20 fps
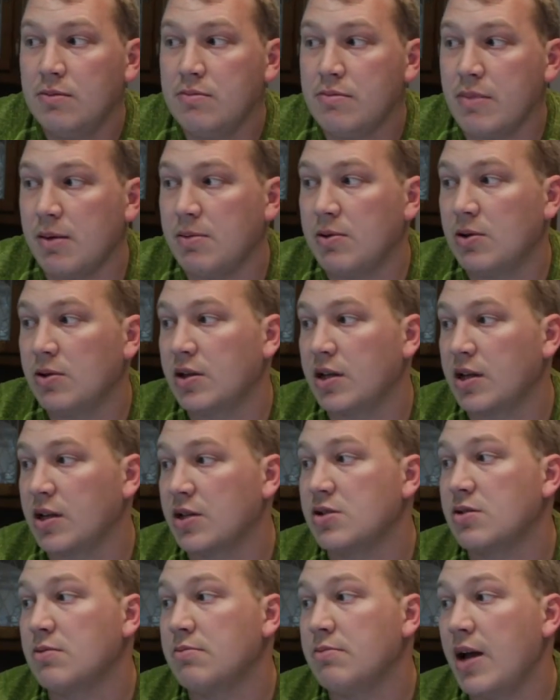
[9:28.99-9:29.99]
maybe on like
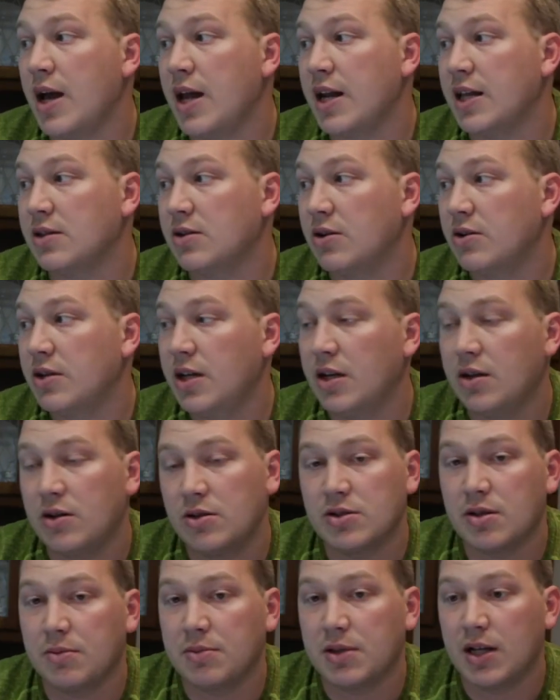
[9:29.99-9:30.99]
a dramatic turkey hunt
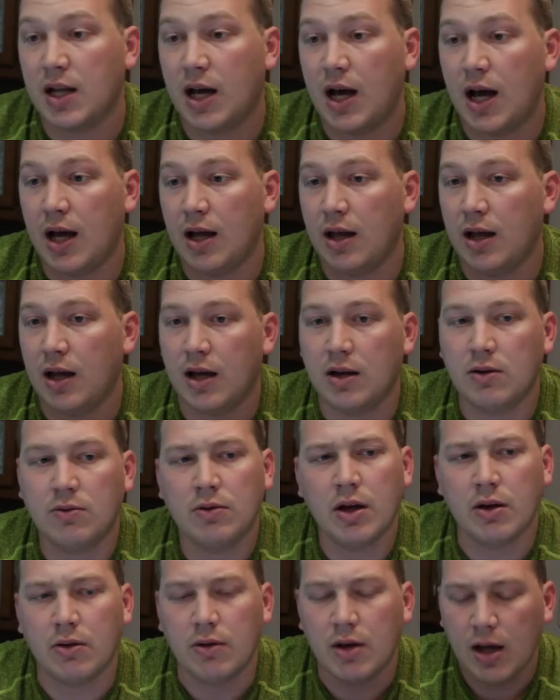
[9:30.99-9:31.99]
or something. I, I don't
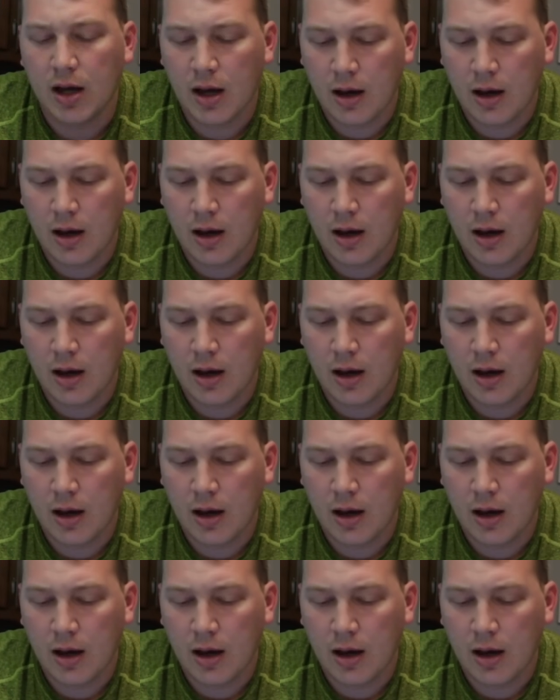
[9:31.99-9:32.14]
know.